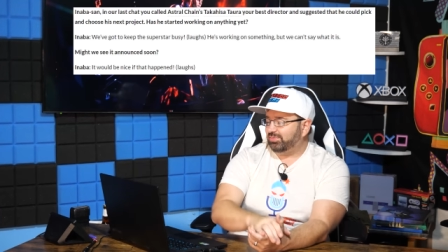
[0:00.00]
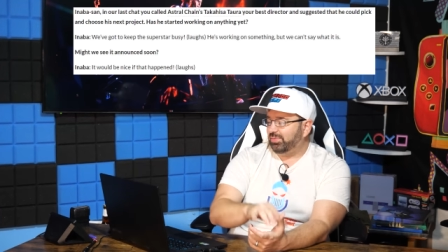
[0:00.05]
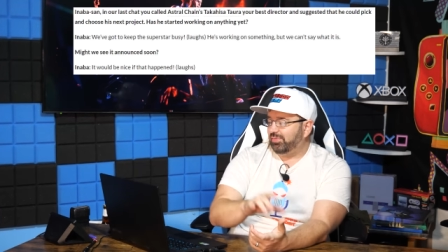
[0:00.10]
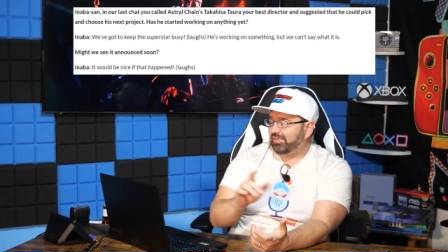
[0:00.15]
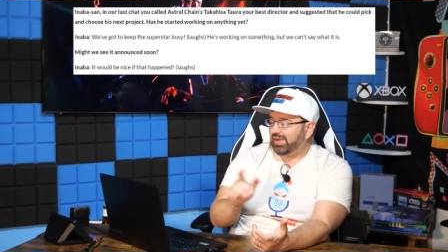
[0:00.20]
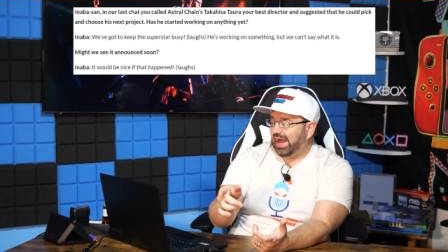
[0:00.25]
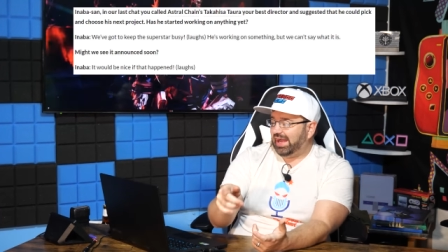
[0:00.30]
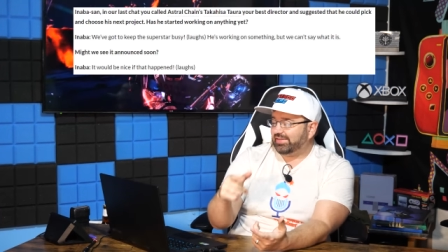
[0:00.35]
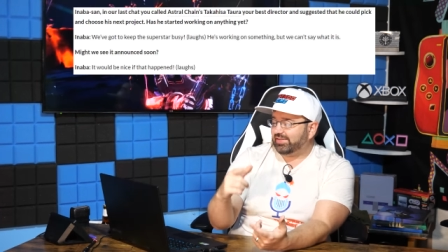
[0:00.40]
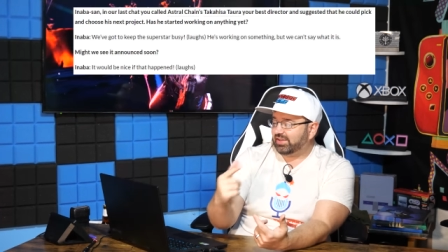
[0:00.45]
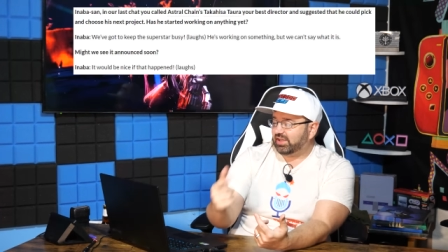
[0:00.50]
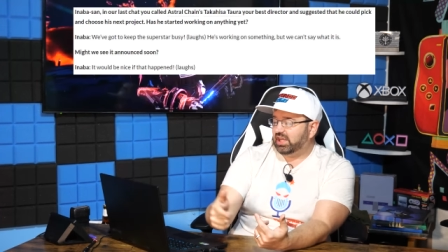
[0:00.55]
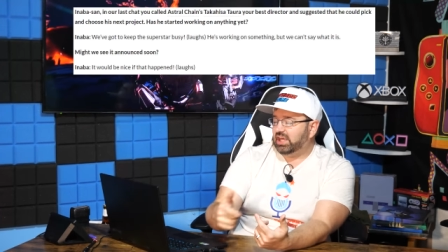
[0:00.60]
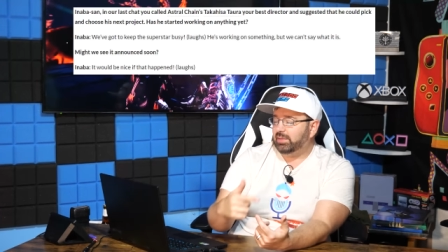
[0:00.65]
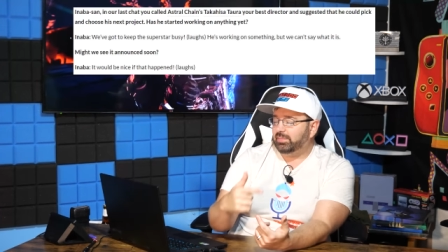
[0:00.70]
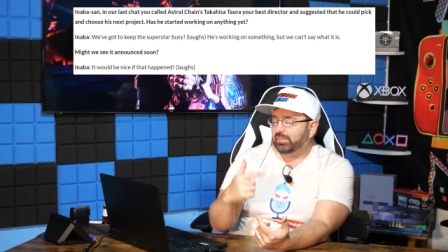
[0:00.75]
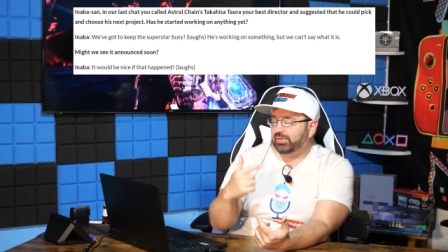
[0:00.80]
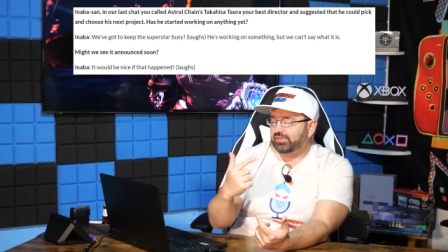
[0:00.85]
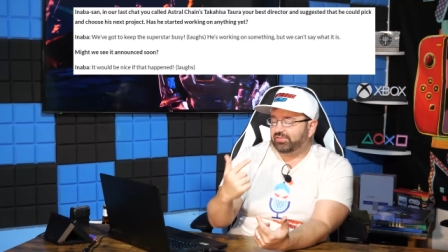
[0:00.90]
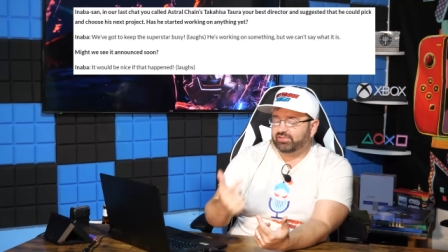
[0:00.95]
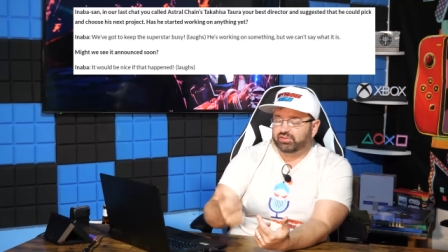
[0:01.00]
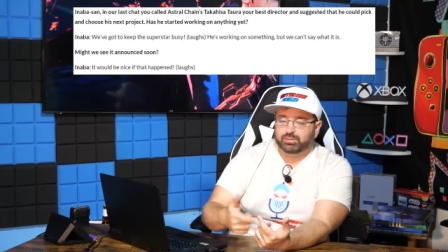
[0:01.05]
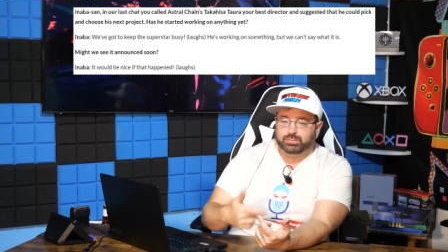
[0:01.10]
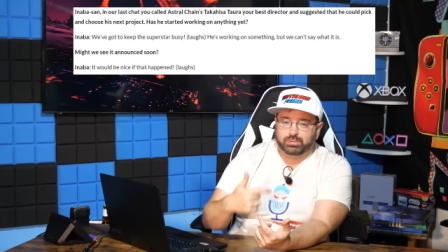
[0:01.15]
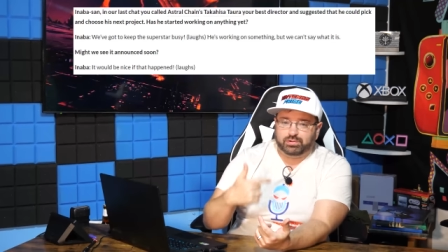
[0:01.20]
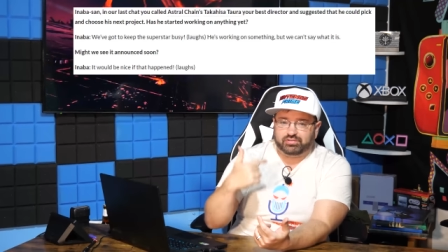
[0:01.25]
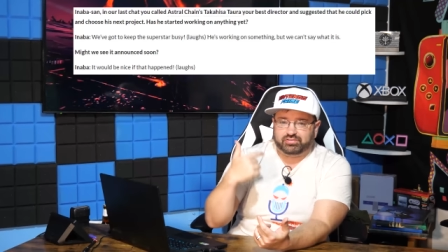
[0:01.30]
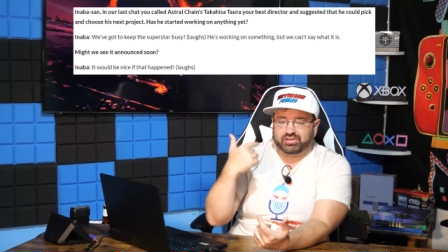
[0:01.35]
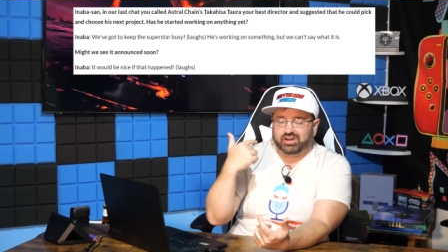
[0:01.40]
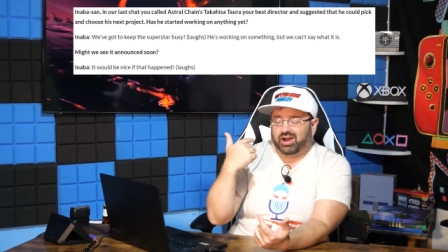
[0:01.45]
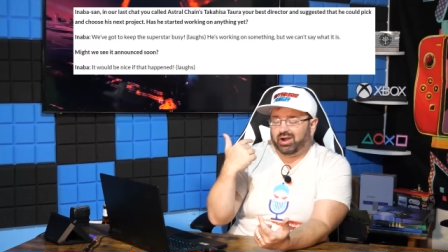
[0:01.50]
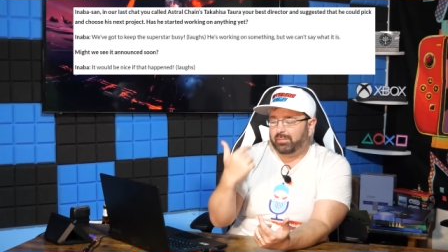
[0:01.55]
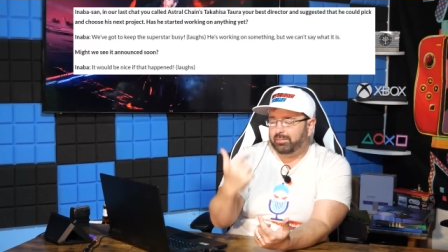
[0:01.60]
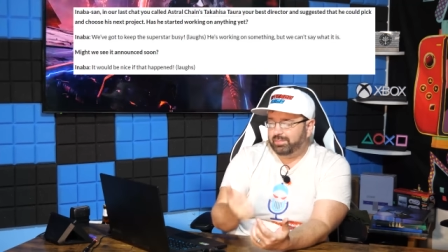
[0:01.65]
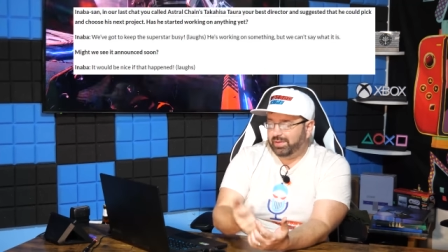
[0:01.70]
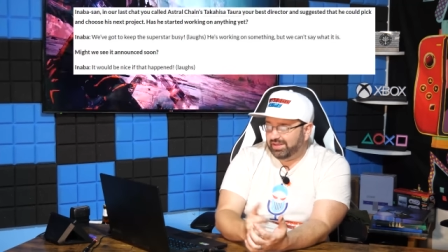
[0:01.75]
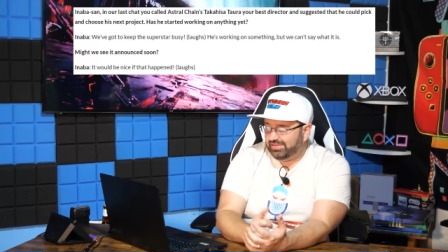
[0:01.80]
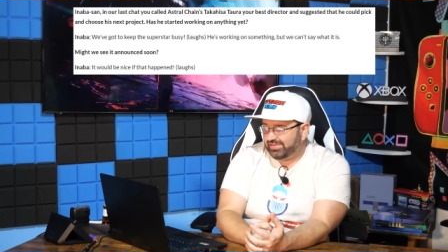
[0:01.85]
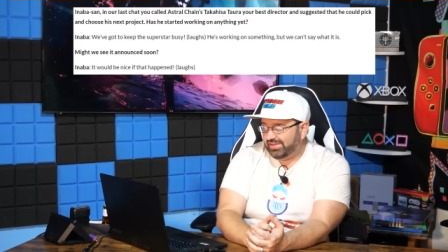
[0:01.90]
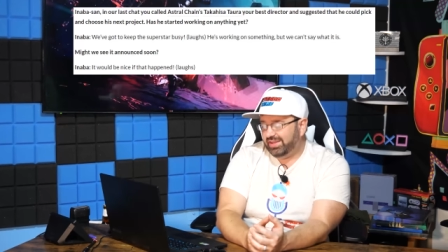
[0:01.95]
"We've got to keep the superstar
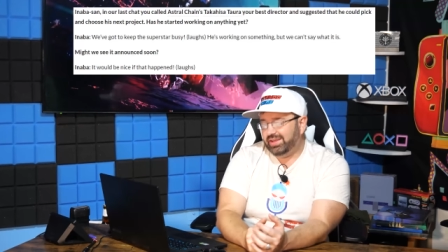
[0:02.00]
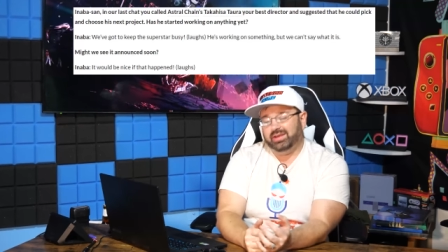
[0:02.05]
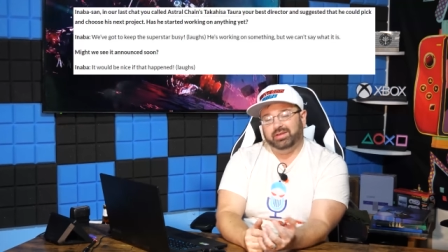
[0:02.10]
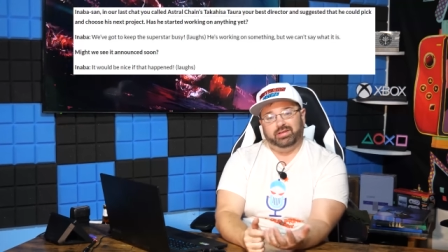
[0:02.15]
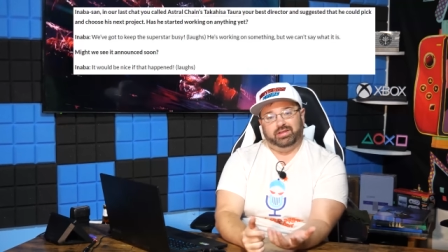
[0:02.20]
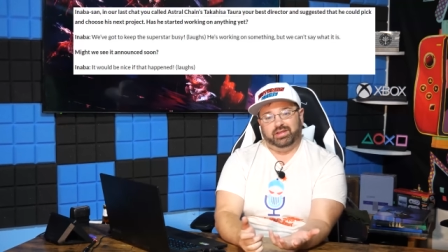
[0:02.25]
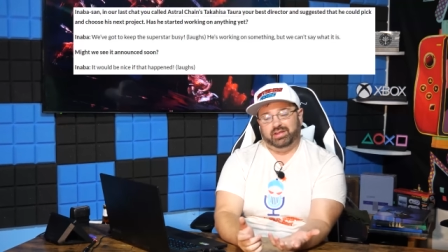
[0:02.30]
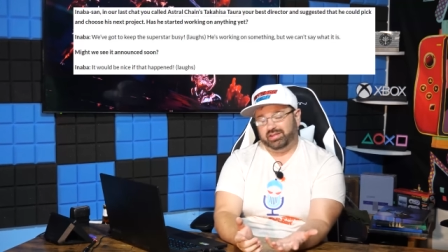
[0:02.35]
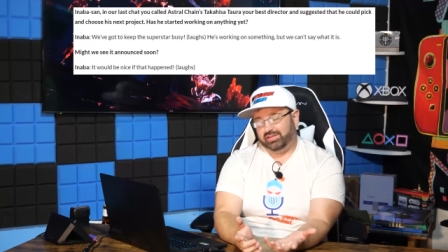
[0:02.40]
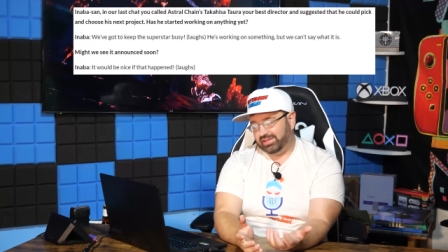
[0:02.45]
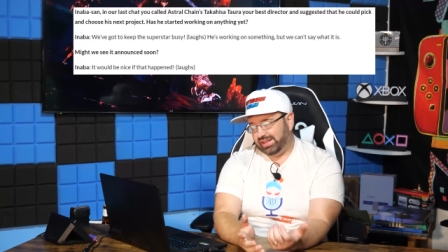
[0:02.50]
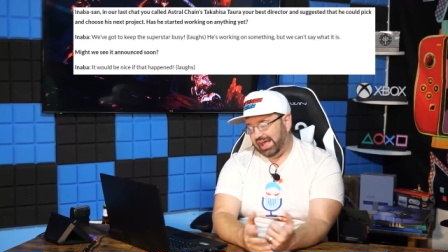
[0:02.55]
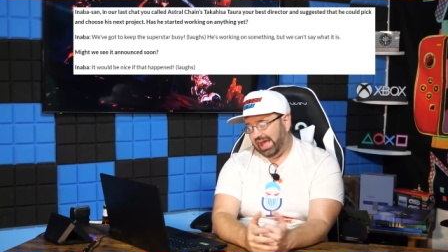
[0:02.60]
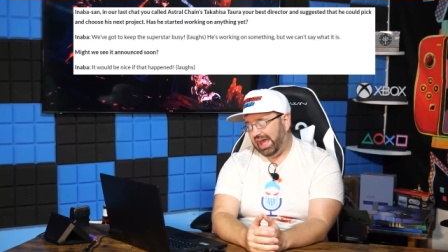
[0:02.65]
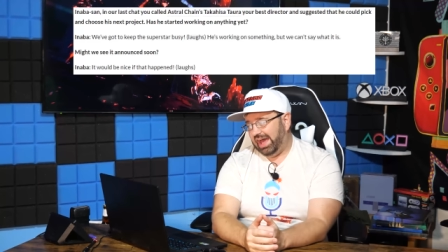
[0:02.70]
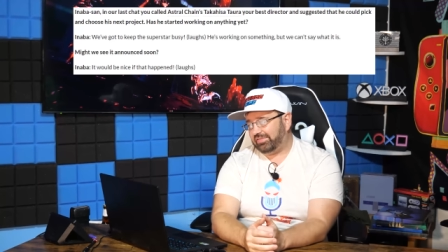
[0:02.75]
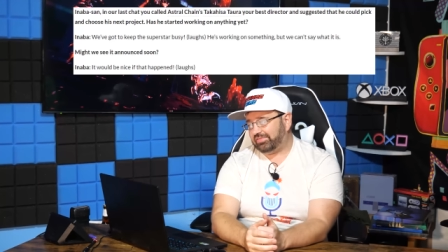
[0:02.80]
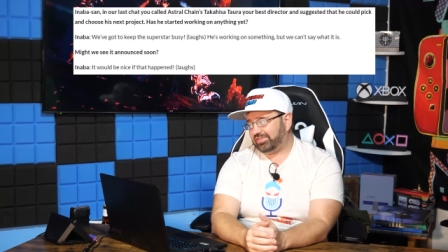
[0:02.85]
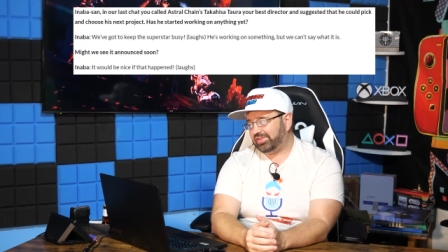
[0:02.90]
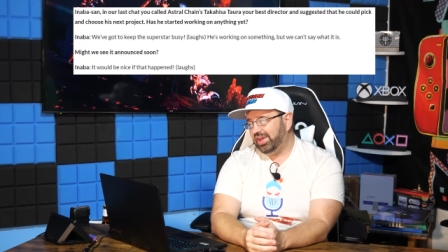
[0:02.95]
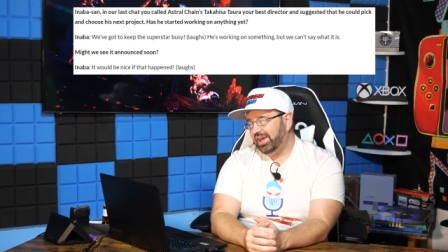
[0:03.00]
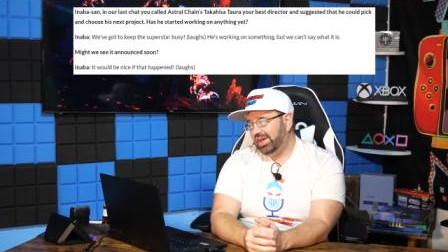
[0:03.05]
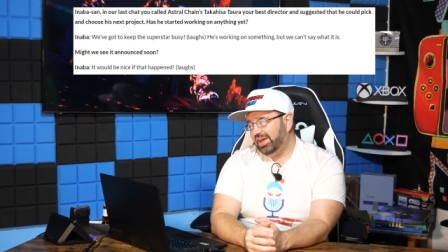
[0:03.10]
busy." He laughs.